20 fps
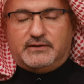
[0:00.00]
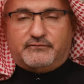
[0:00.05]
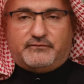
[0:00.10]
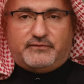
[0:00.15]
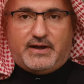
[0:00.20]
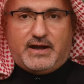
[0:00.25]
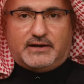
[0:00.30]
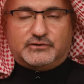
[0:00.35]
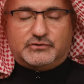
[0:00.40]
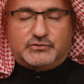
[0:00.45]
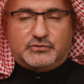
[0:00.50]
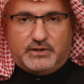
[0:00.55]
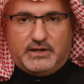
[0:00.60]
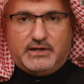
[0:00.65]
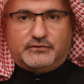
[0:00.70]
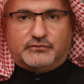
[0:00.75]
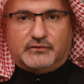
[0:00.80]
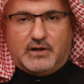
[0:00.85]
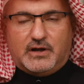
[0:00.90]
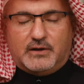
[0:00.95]
In fact,
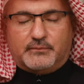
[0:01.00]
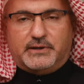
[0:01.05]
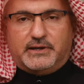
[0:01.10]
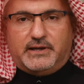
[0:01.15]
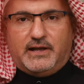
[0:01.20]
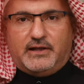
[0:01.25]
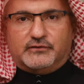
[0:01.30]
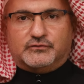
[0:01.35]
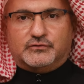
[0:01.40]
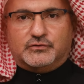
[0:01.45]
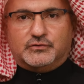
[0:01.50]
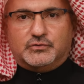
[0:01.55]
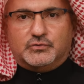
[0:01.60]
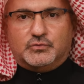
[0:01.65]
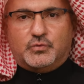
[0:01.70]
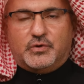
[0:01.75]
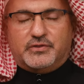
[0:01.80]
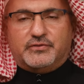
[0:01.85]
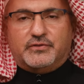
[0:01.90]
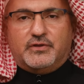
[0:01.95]
today's topic has to
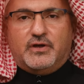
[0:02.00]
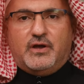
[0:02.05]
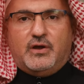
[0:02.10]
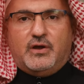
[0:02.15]
do with